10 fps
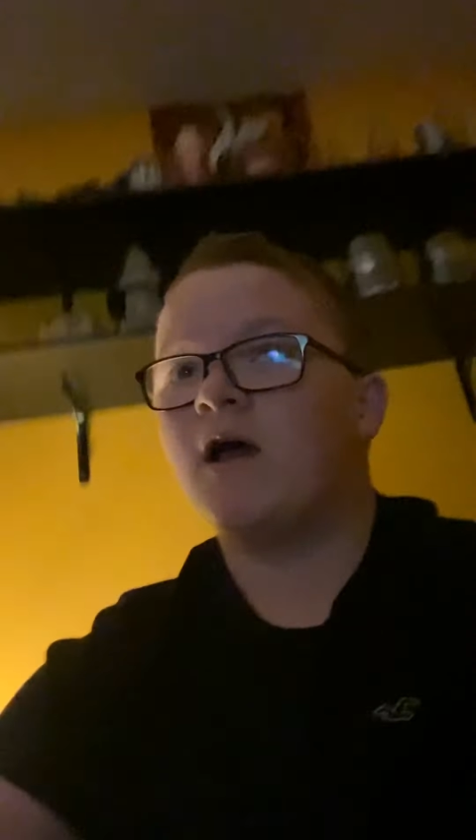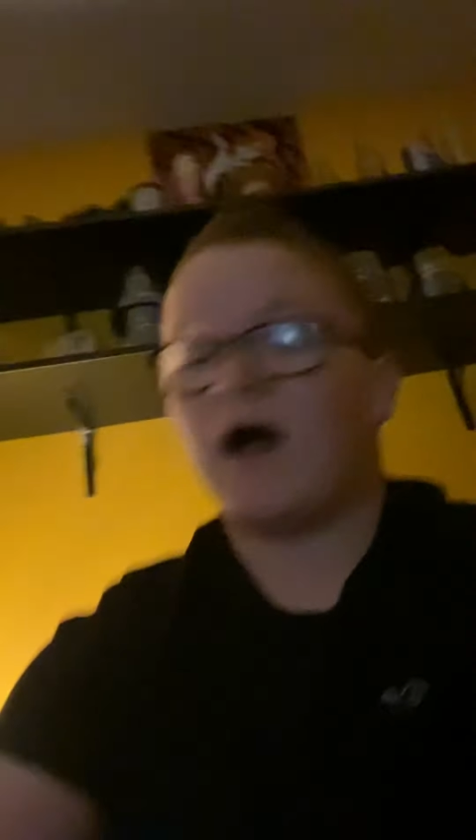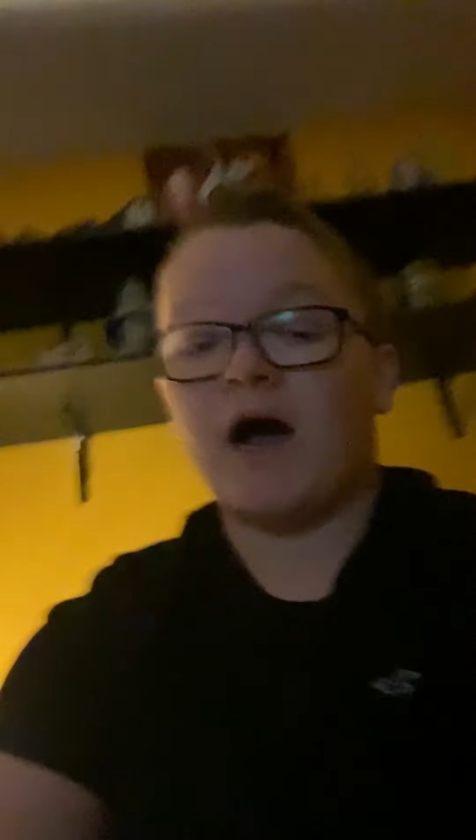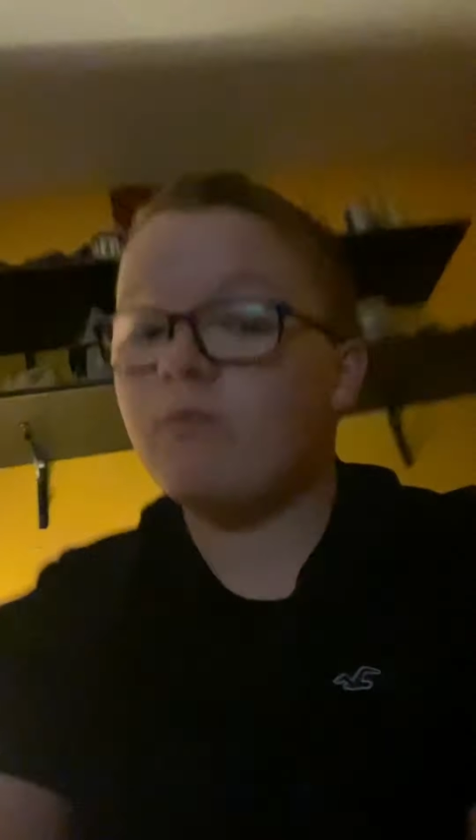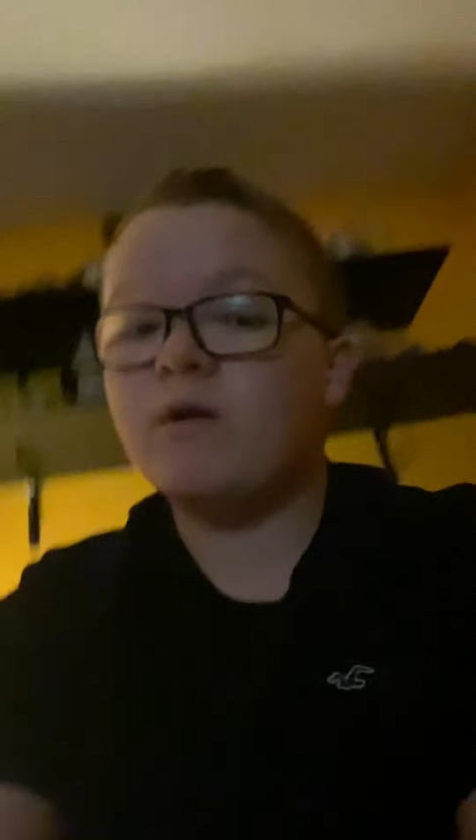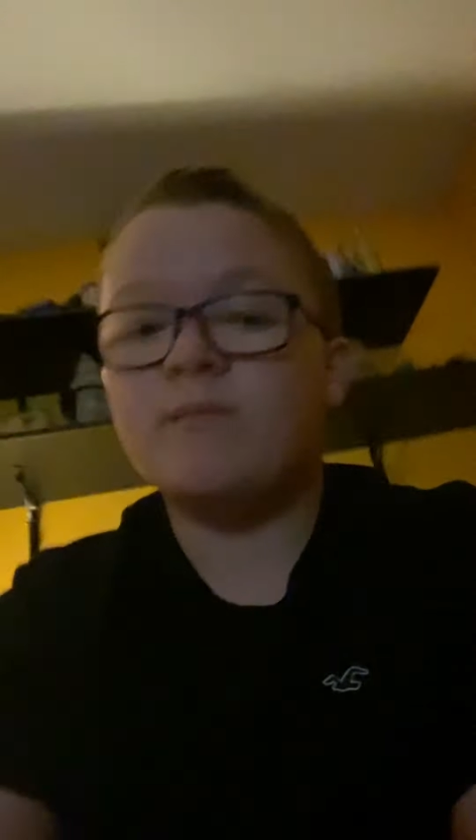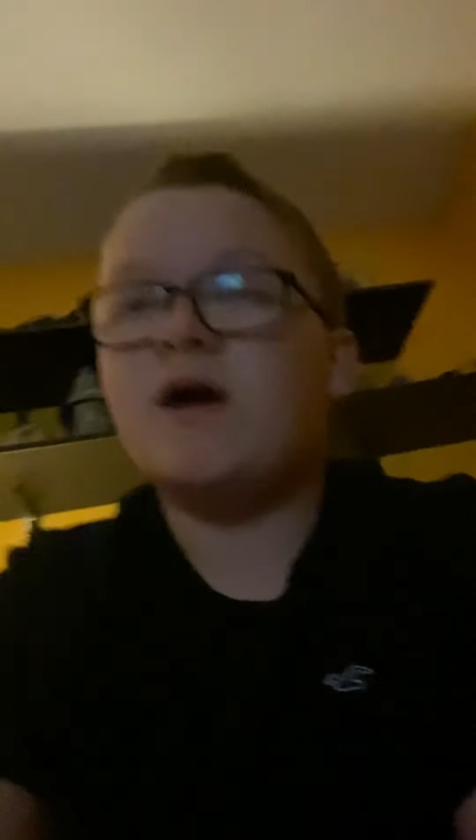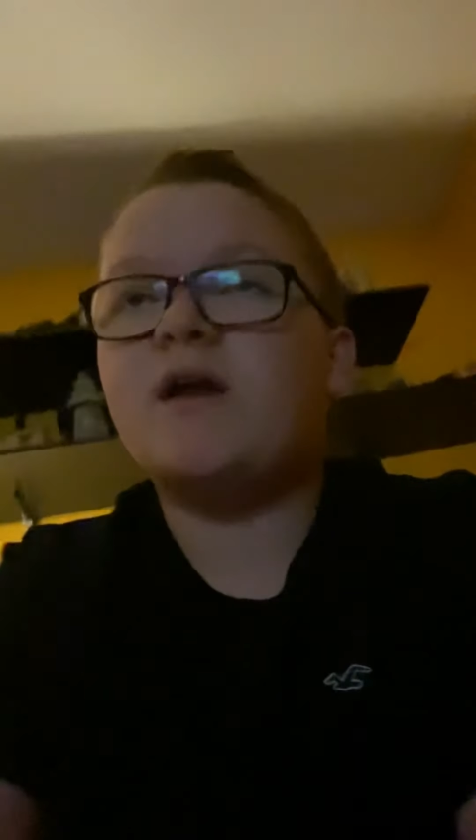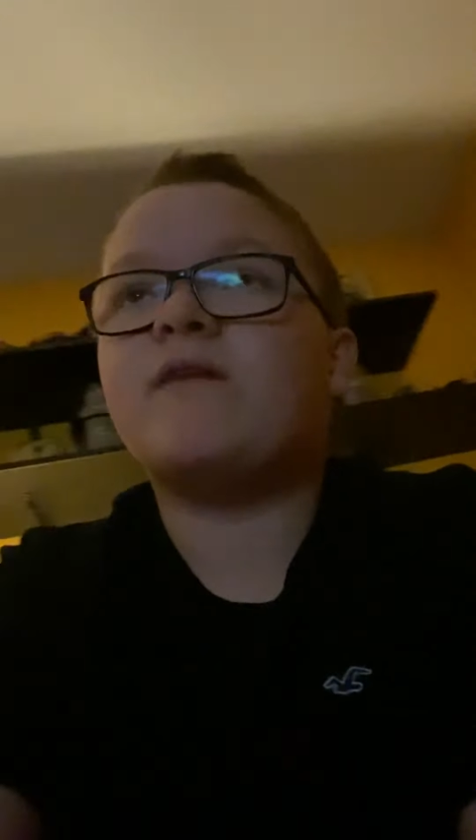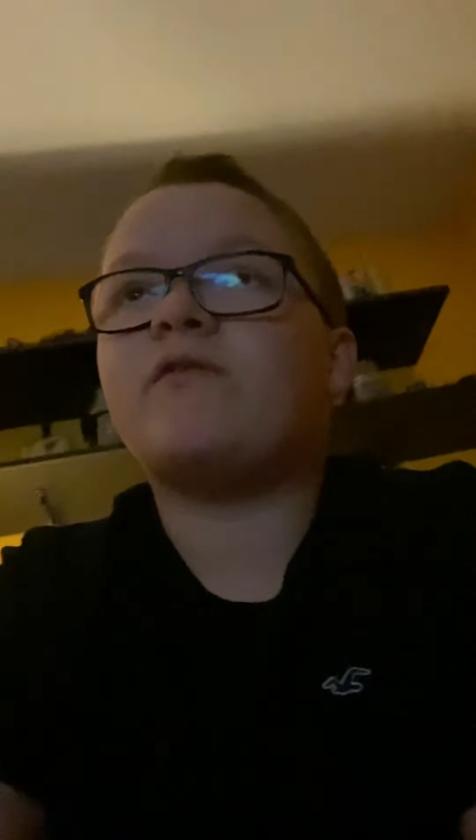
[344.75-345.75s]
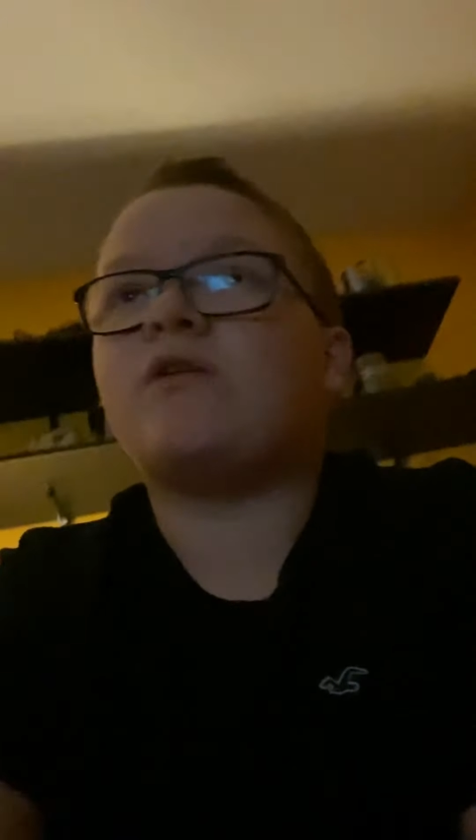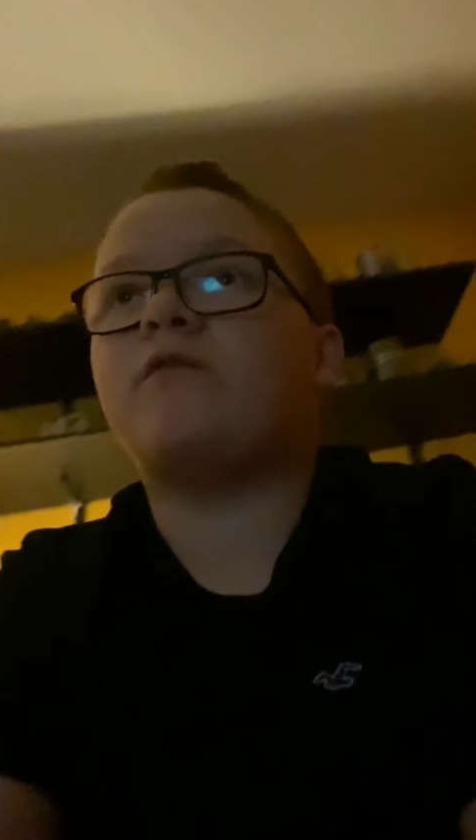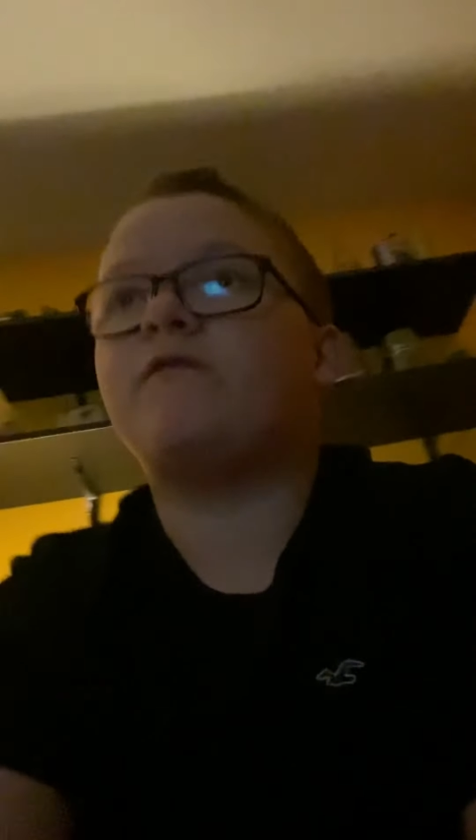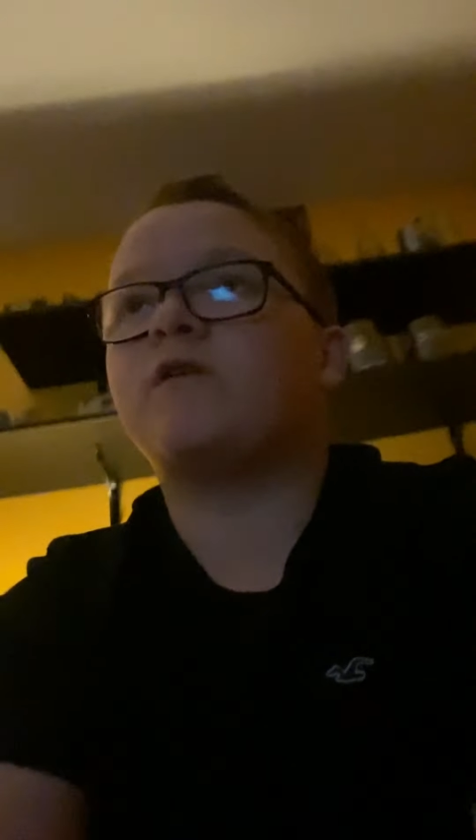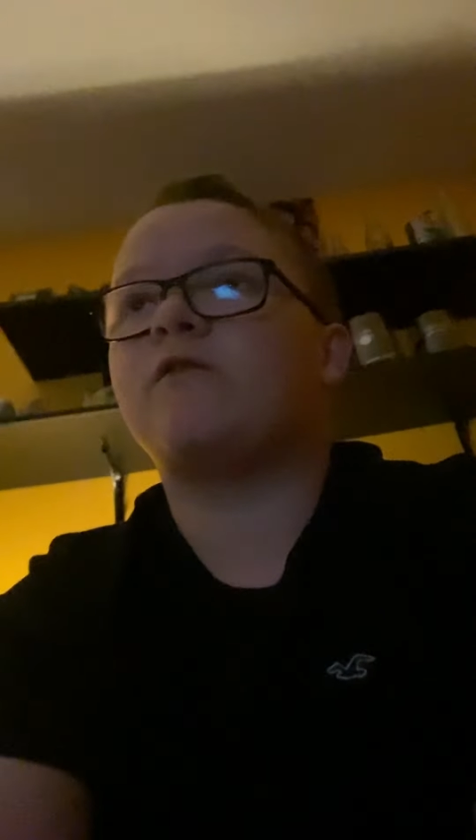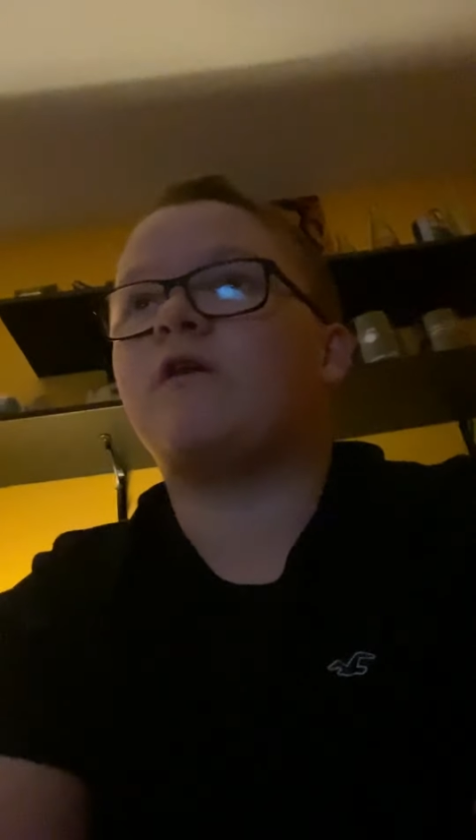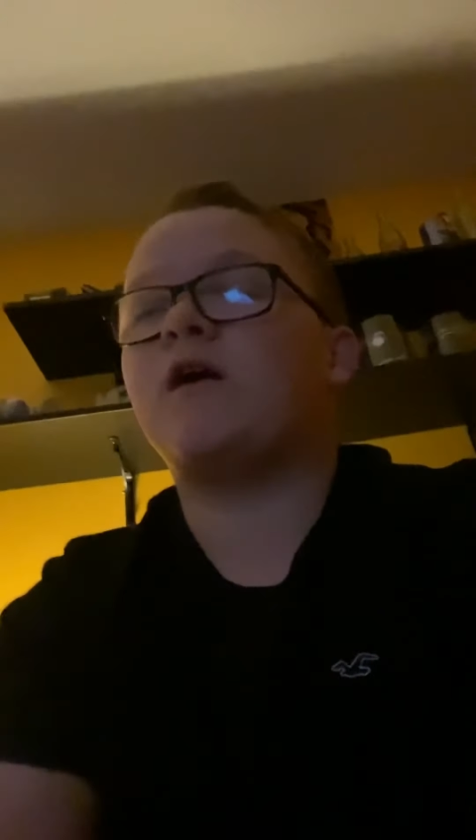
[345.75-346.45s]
I wouldn't mind having Luke Fickell.